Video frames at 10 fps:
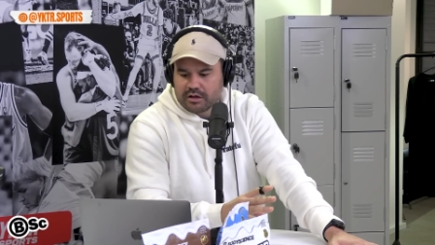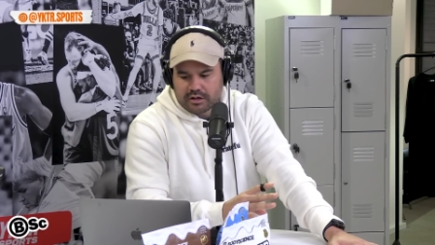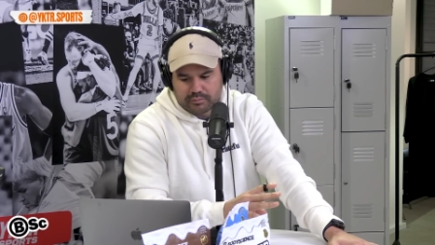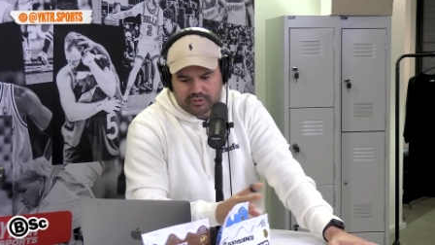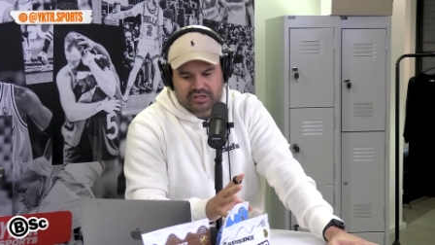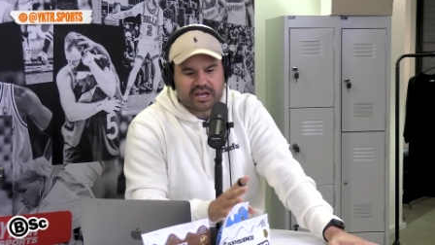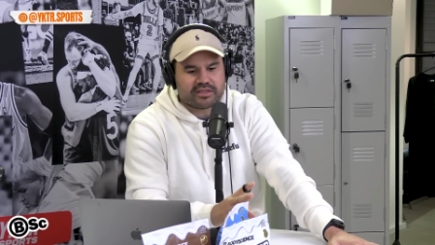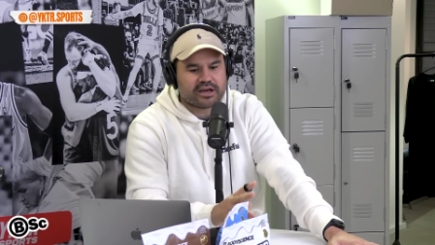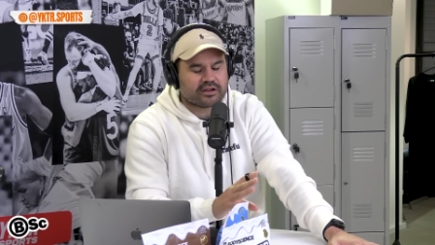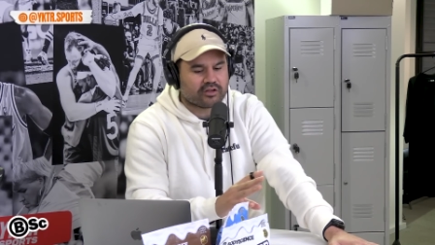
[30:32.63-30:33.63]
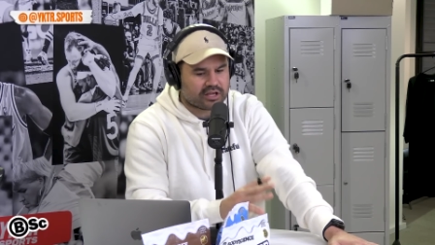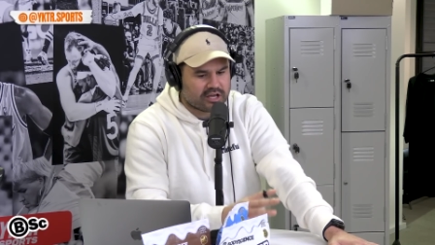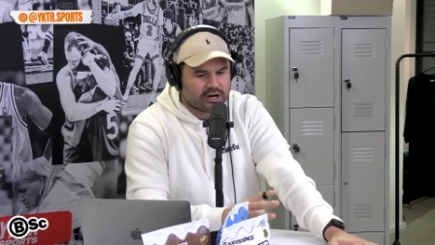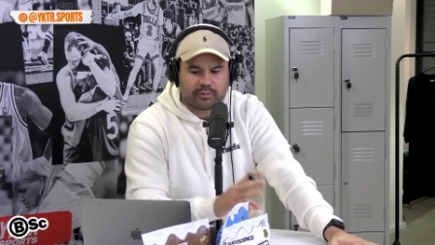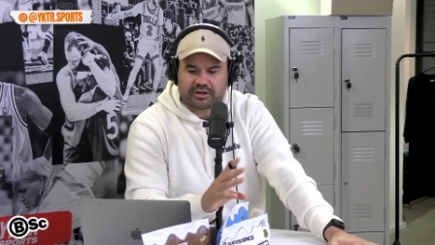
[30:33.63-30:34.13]
I'm not saying that. Like
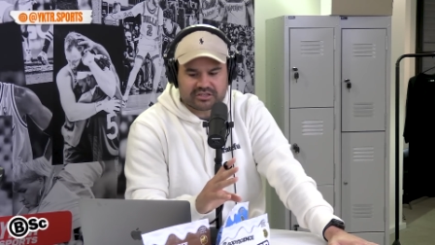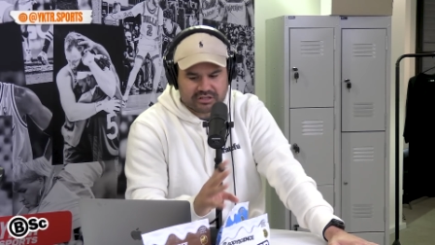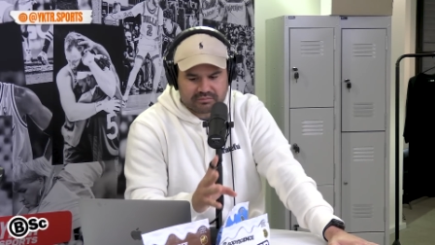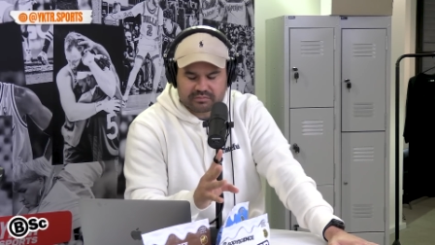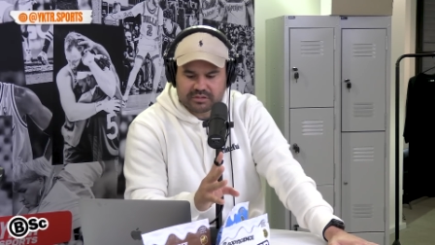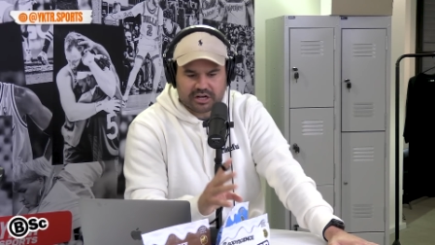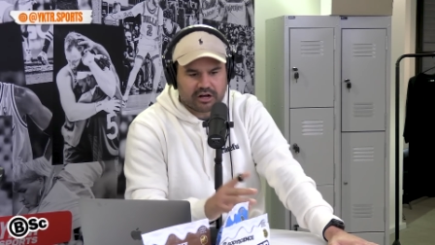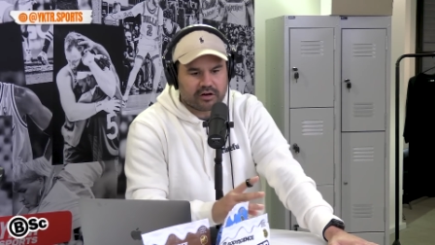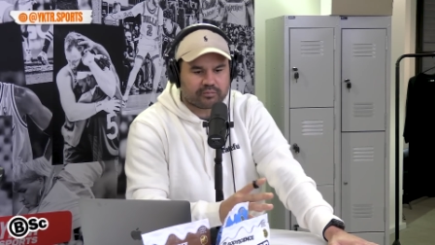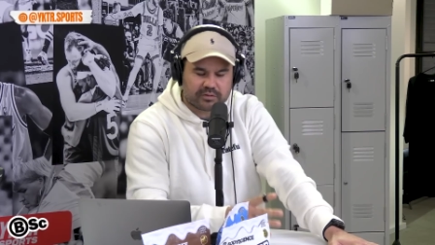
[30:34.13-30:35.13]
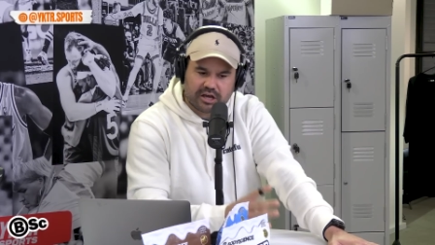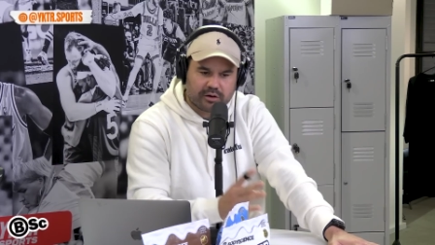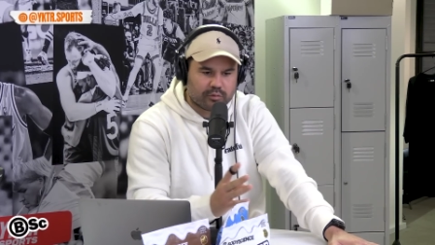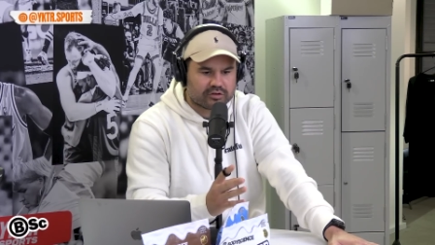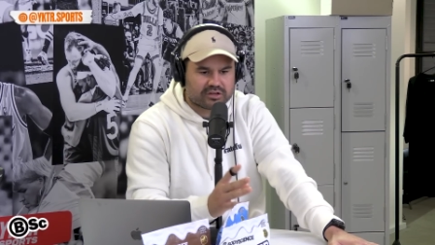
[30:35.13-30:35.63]
Cowboys
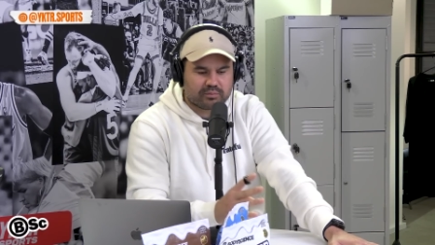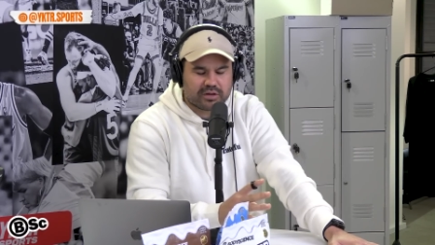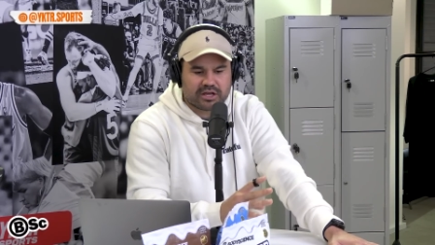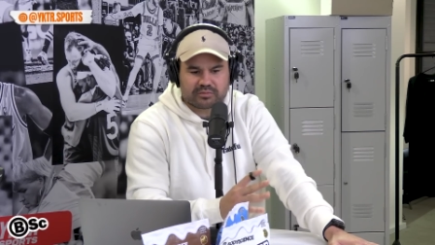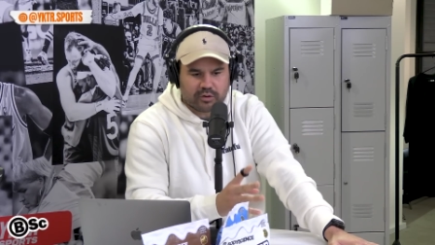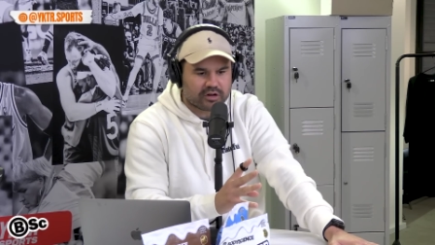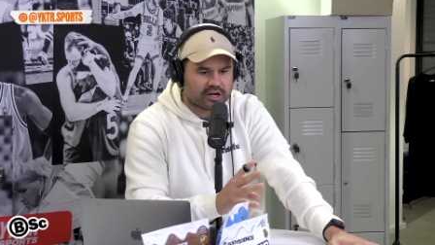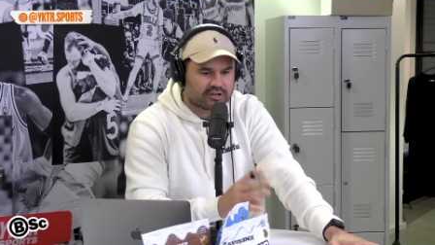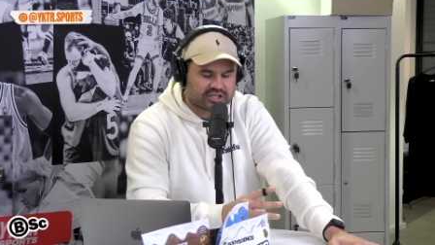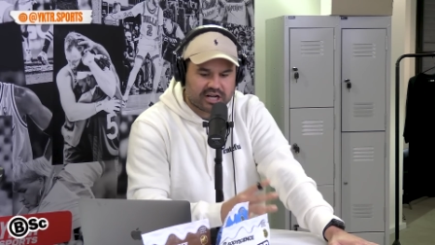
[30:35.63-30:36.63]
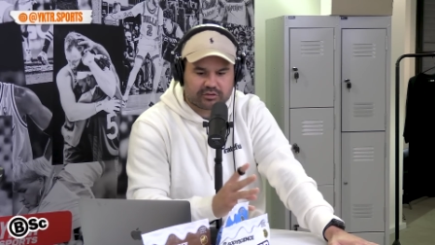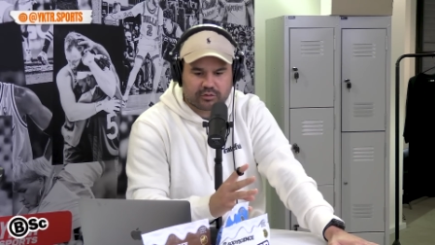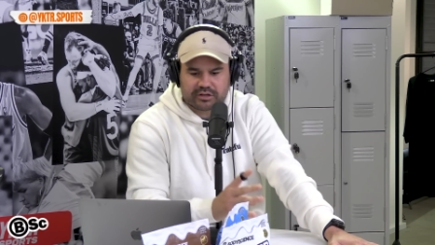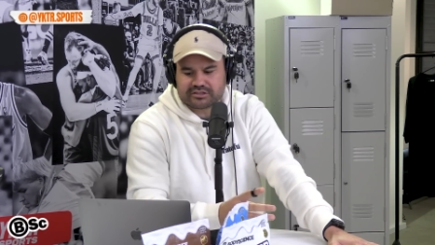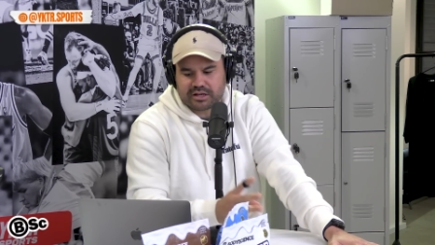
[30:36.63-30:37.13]
Cowboys at a pinch, Broncos, Sharks, all
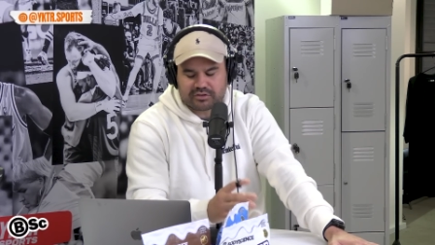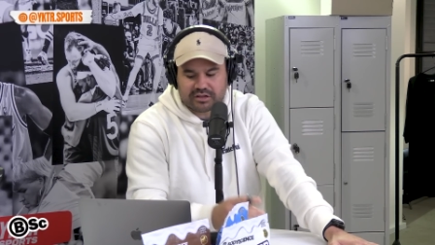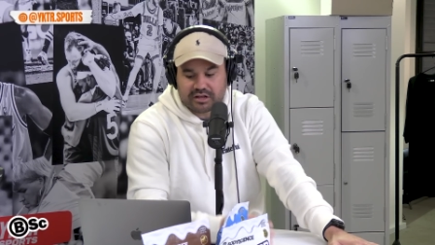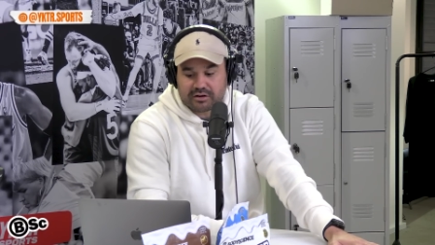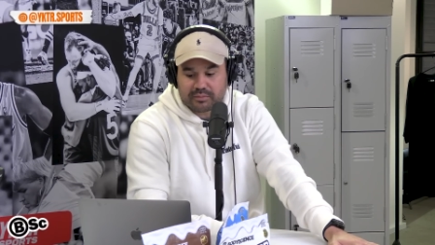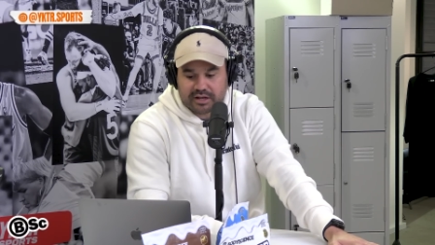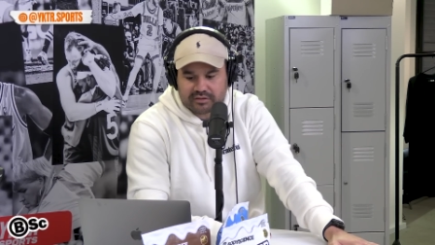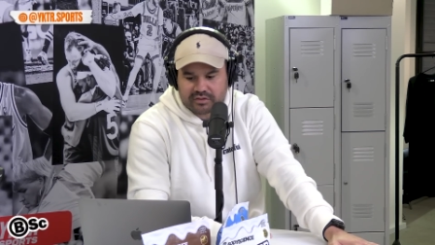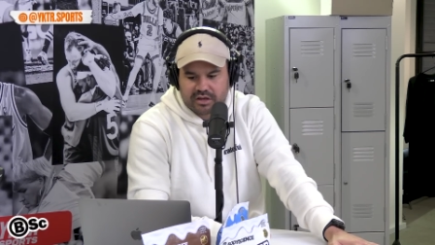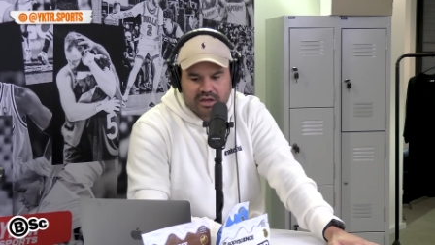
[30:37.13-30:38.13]
these teams are there and abouts.